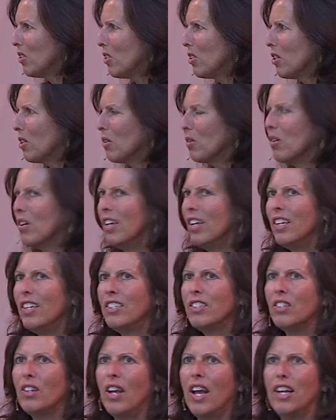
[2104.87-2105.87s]
to do
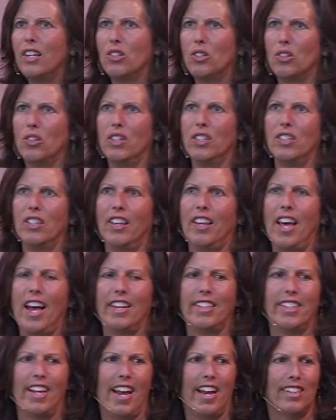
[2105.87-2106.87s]
to enter into
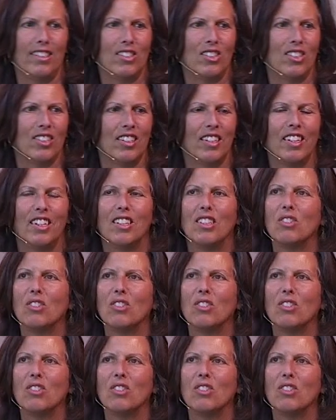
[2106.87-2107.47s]
that dance.